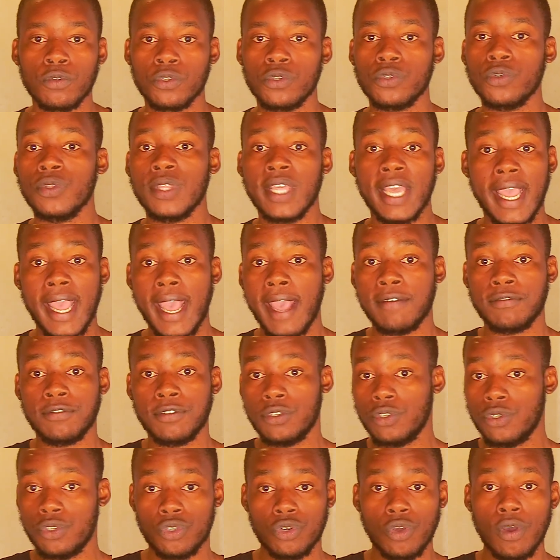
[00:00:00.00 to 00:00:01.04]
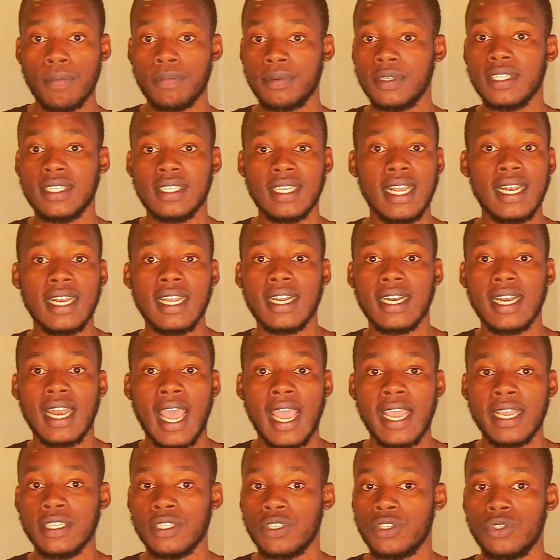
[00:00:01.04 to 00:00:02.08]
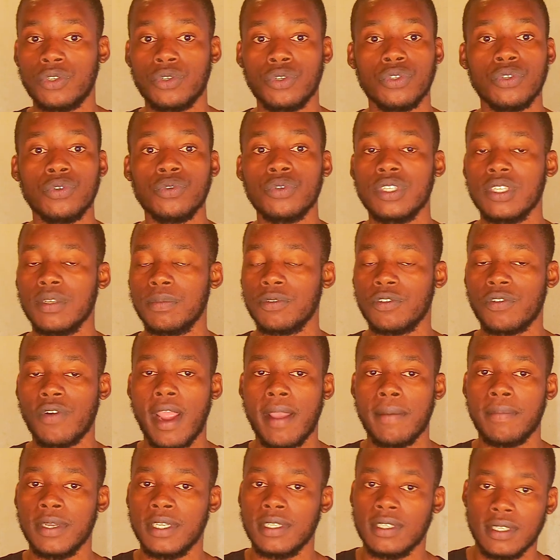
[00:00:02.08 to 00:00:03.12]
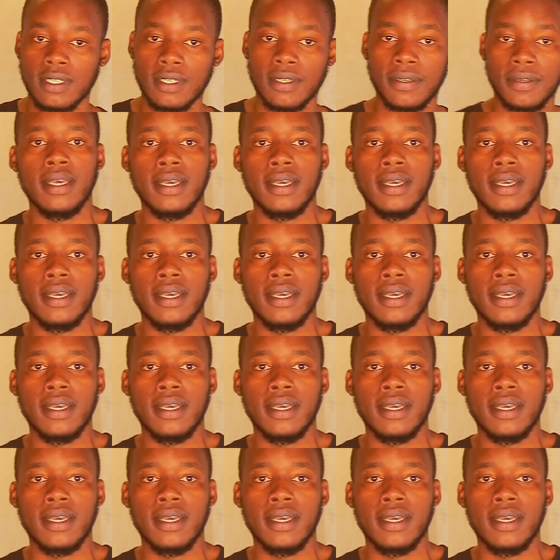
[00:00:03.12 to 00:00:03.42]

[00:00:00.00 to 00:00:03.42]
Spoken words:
so they have stopped selling lines to new subscribers.